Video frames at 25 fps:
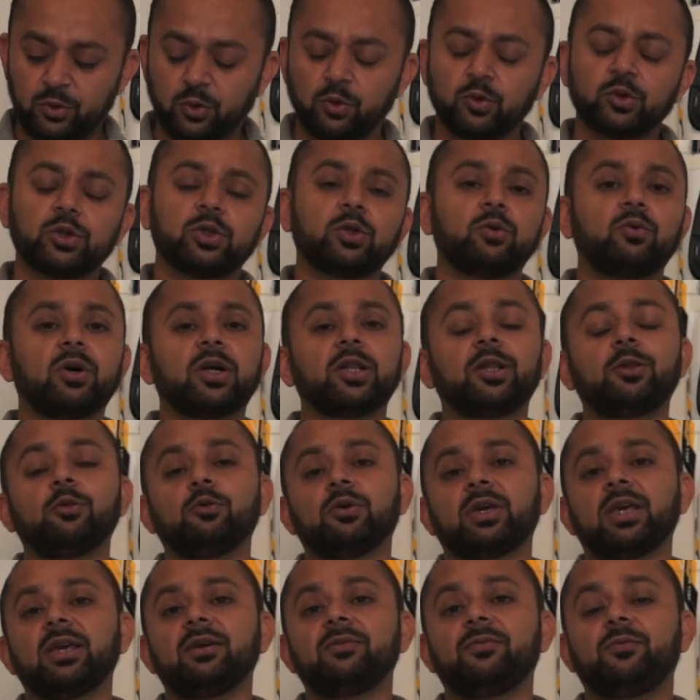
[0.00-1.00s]
those who are
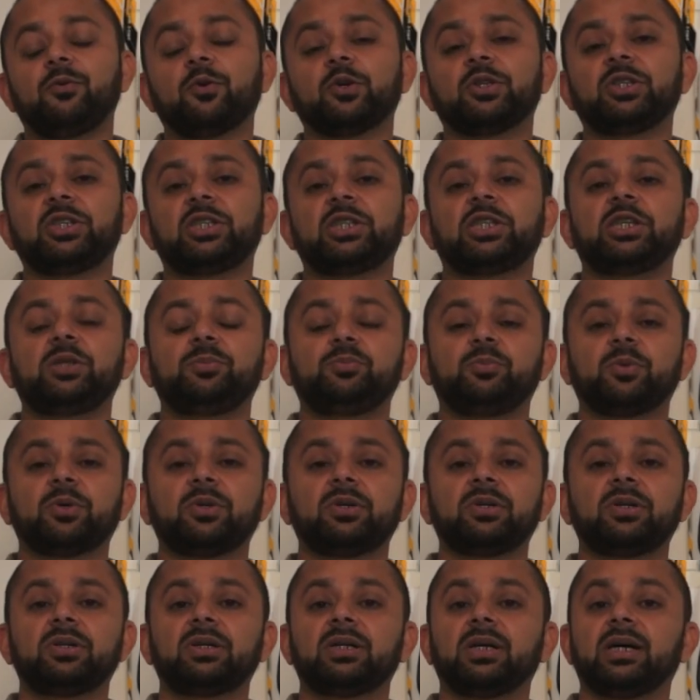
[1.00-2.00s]
looking for
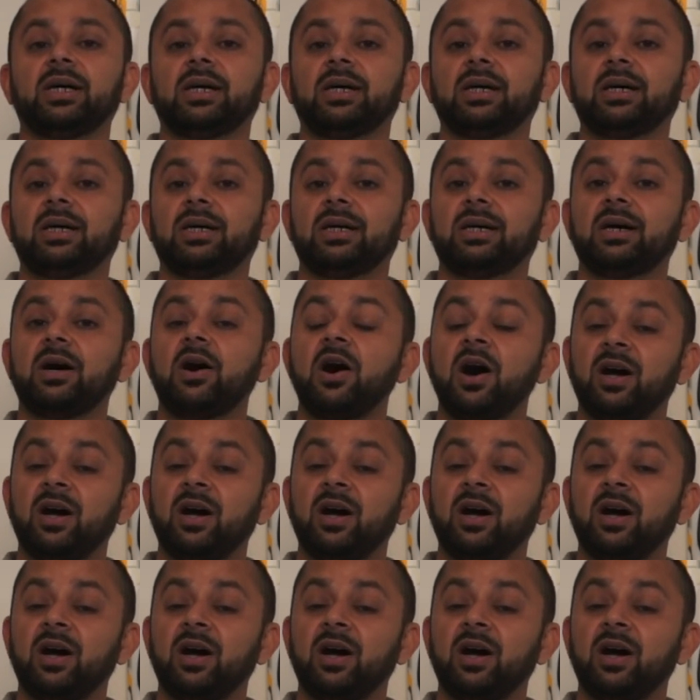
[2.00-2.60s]
cheaper uh,